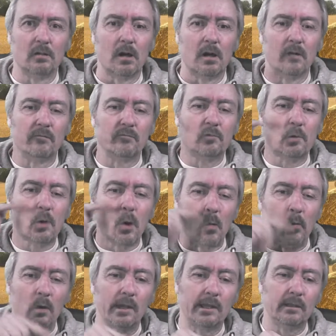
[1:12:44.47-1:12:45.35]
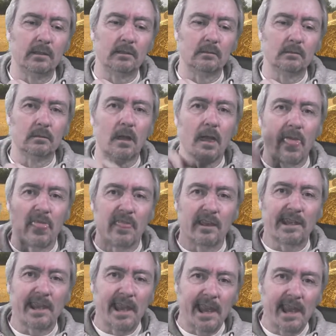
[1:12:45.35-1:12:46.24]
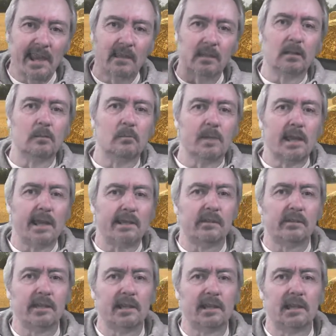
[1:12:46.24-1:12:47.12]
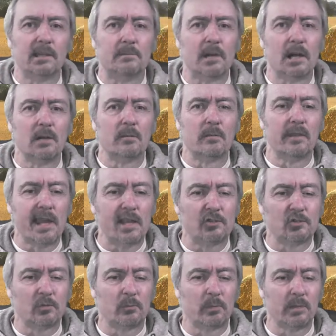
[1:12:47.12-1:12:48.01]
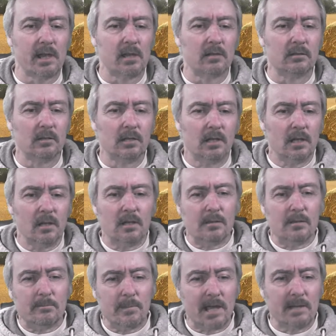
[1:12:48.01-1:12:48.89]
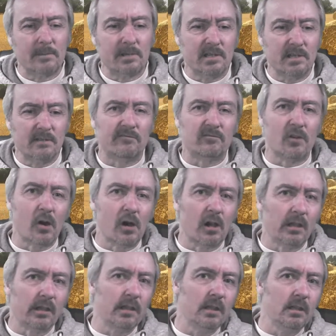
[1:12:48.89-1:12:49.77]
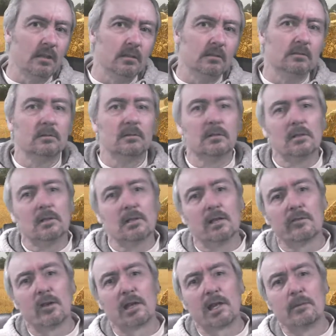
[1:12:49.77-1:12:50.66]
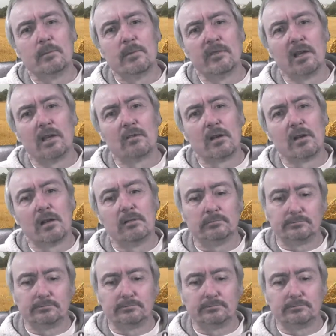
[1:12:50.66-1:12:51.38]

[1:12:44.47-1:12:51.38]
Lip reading: I've got one in the can. I'm editing at the moment. That should be out maybe Friday if I get my finger out.